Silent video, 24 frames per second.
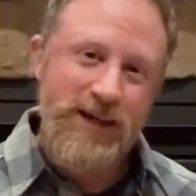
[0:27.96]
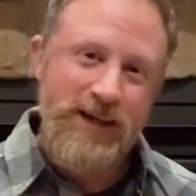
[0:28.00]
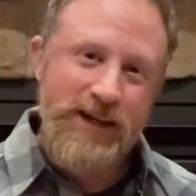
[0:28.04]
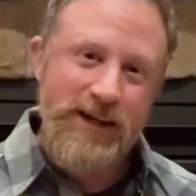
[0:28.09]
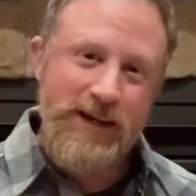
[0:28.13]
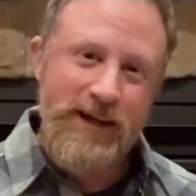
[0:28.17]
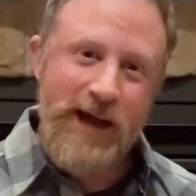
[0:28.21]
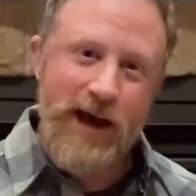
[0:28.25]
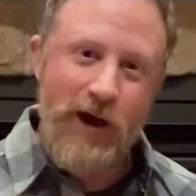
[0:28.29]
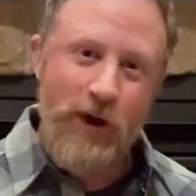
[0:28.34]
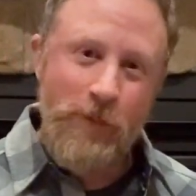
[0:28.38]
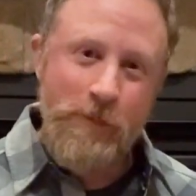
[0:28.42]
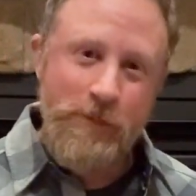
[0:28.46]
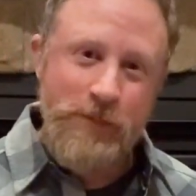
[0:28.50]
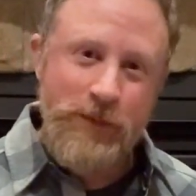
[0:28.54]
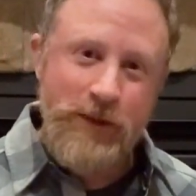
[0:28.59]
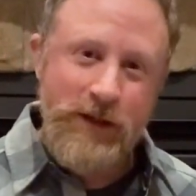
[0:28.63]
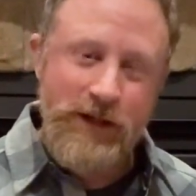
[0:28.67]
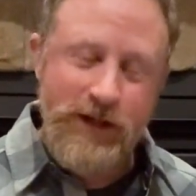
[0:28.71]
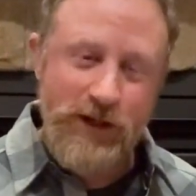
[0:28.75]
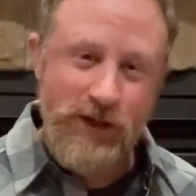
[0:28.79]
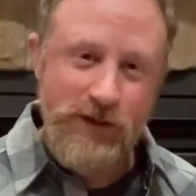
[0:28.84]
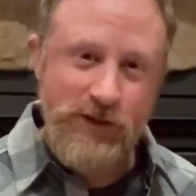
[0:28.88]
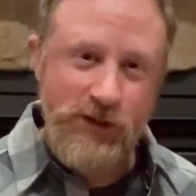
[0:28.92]
Now,
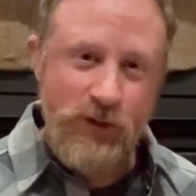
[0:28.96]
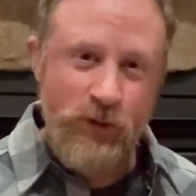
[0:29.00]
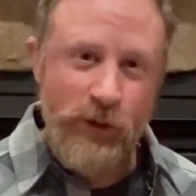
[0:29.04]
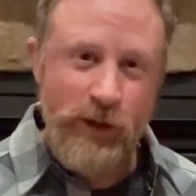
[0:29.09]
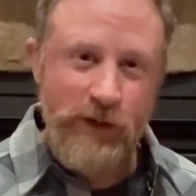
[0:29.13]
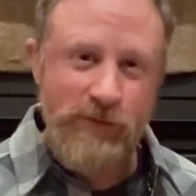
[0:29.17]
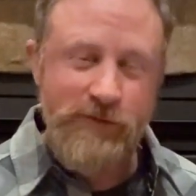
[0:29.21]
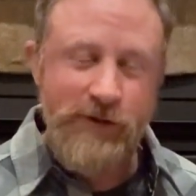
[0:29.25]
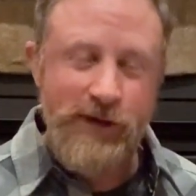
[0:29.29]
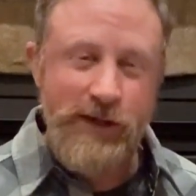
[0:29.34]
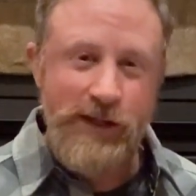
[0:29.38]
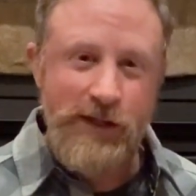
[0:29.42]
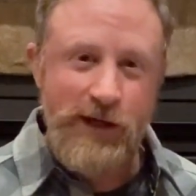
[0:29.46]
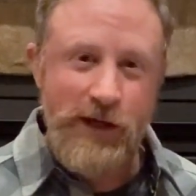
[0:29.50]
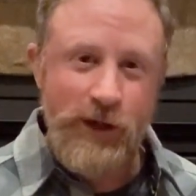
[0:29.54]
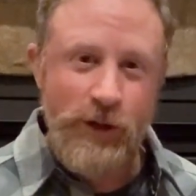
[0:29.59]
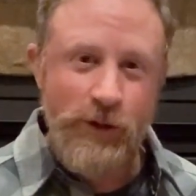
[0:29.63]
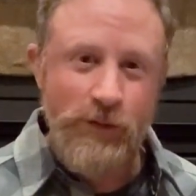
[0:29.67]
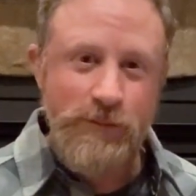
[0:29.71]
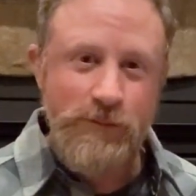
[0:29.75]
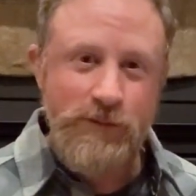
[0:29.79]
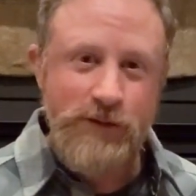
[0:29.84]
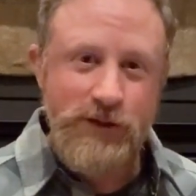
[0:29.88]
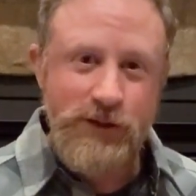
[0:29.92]
here's a quick video
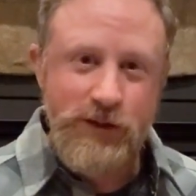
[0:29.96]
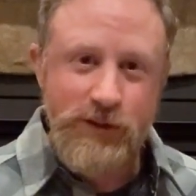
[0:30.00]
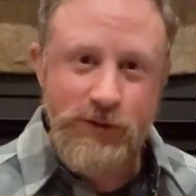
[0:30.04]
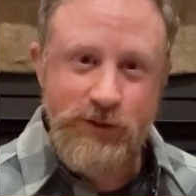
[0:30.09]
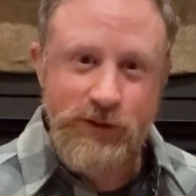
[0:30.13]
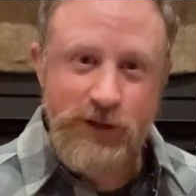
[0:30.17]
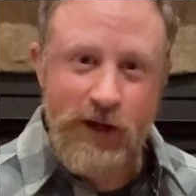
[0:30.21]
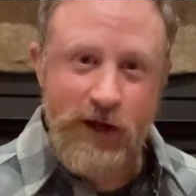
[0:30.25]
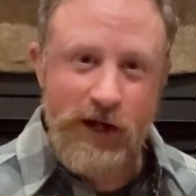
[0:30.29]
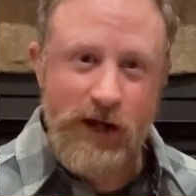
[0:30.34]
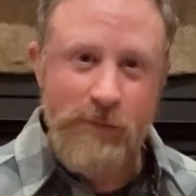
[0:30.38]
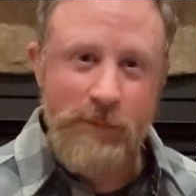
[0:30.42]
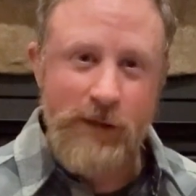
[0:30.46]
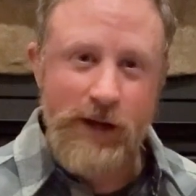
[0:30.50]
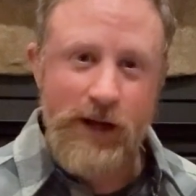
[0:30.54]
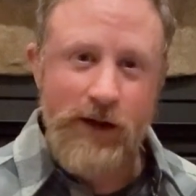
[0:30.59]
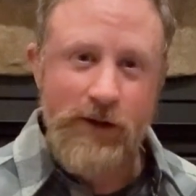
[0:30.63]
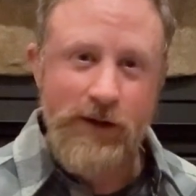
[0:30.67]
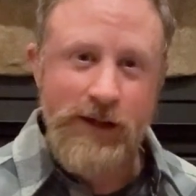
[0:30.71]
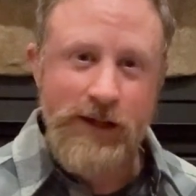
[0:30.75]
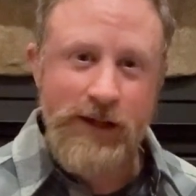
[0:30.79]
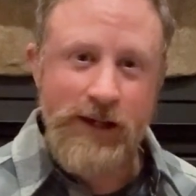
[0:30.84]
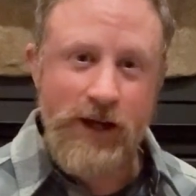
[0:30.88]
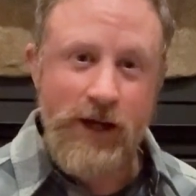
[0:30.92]
to talk
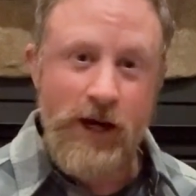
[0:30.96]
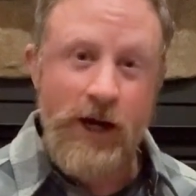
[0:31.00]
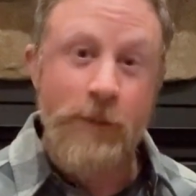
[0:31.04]
about an